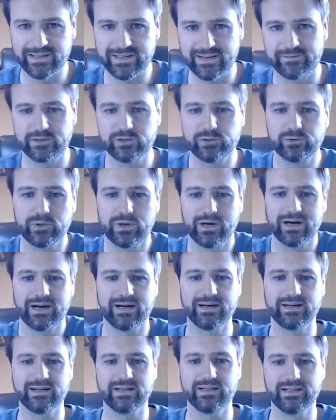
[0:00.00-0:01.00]
Have you
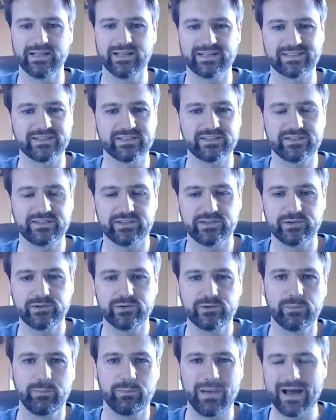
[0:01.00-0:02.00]
listened
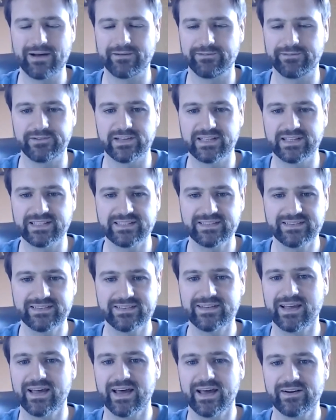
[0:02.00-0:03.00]
to Pat Flynn
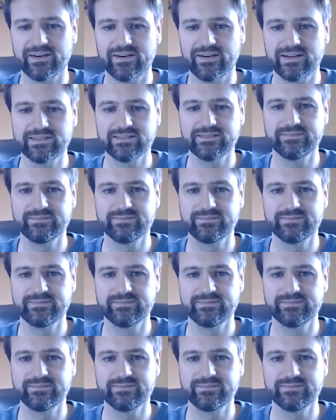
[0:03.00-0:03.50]
at all?